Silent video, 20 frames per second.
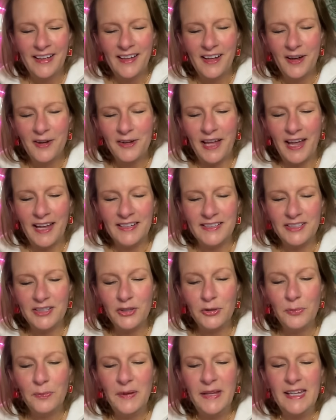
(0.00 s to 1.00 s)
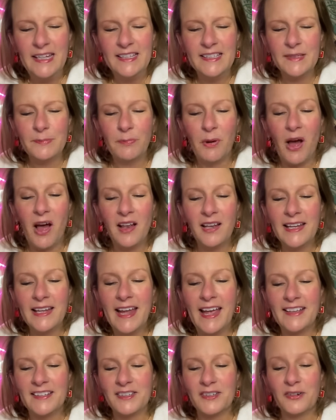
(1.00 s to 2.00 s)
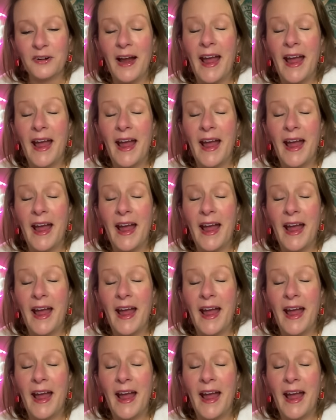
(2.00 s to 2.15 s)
Okay, two-piece polyester